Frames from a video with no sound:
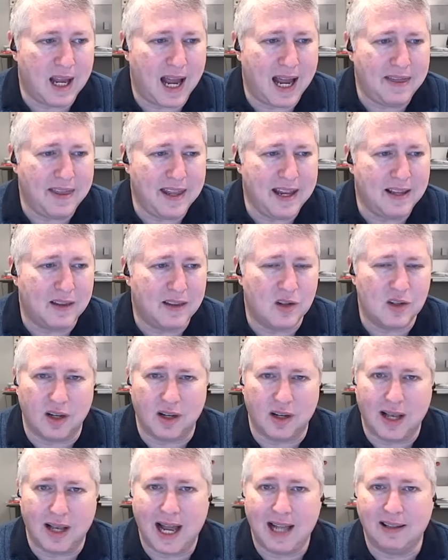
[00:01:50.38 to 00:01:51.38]
I think there's a
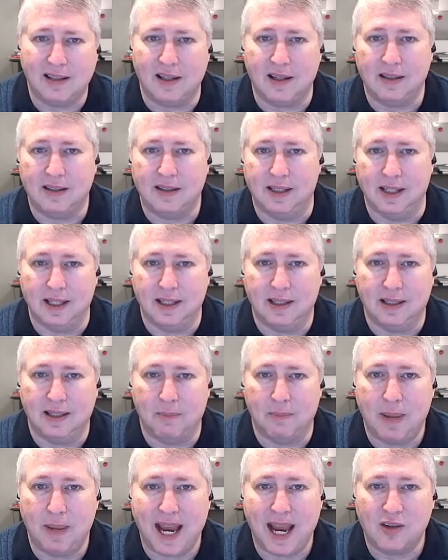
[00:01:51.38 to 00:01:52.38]
lot that, that,
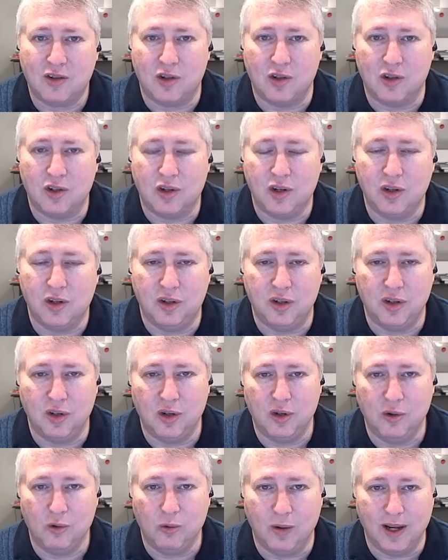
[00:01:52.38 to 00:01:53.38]
that pastors could
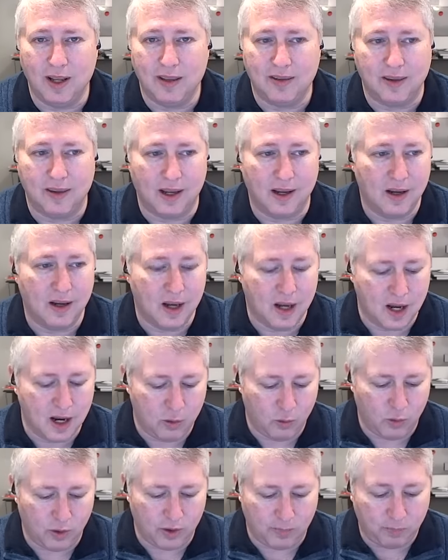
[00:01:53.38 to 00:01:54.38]
do with uh,
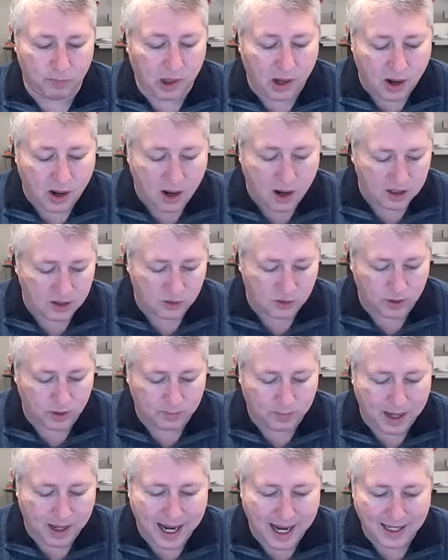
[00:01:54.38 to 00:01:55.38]
with blogs, with
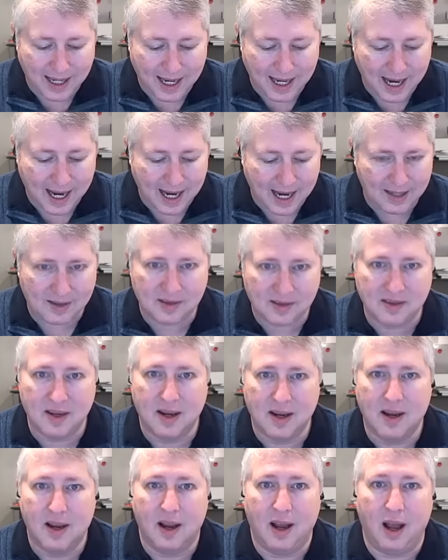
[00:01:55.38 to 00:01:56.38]
podcasts,
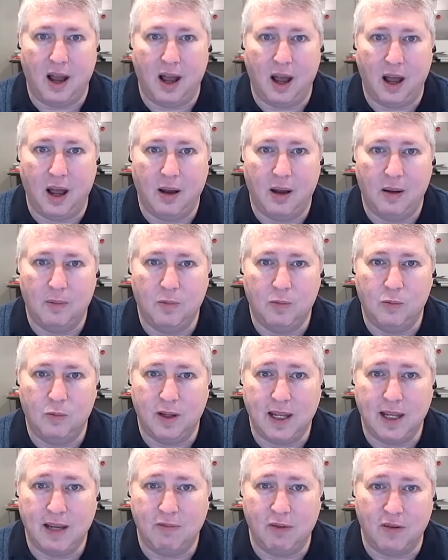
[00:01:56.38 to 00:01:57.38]
uh,
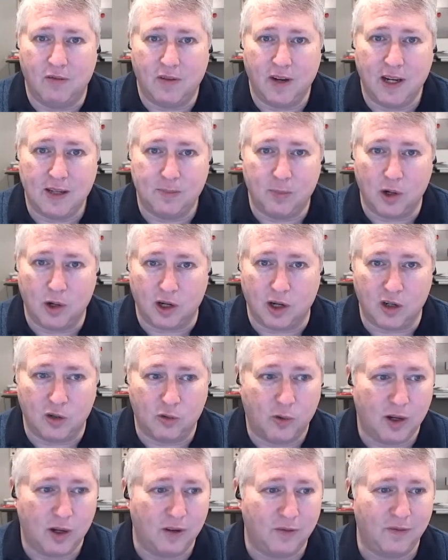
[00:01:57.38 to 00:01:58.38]
with even Facebook and
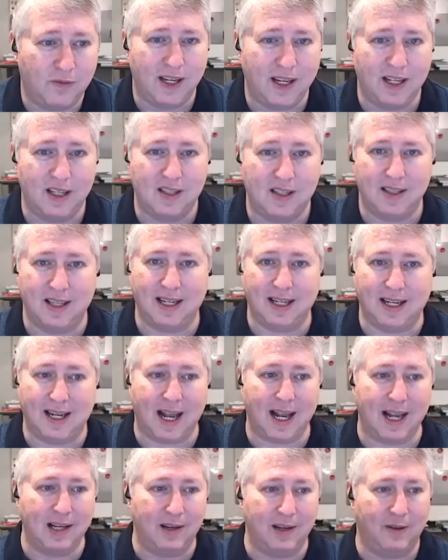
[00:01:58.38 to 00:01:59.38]
Twitter feeds that
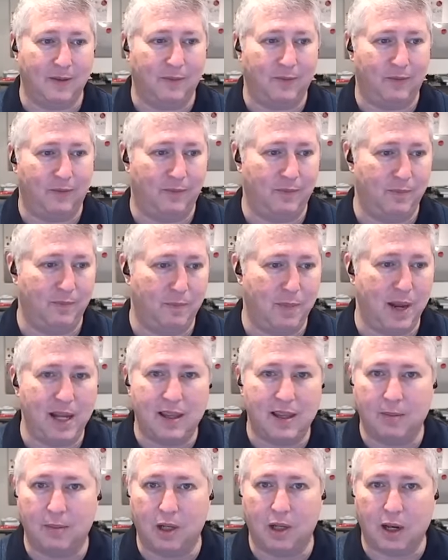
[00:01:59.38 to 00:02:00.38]
kind of make
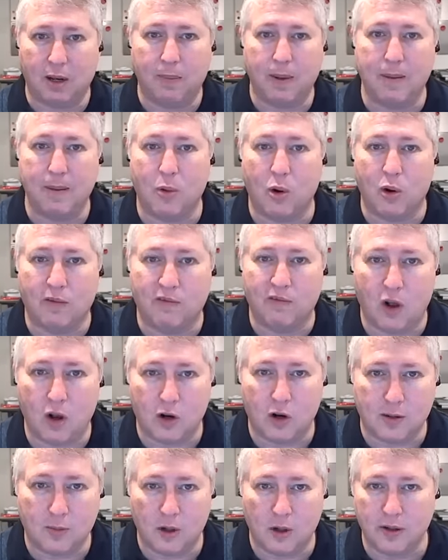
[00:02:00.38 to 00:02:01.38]
them a little bit more
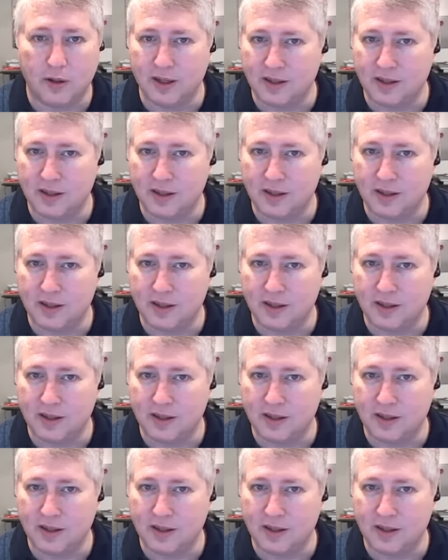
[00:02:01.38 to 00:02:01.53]
vulnerable.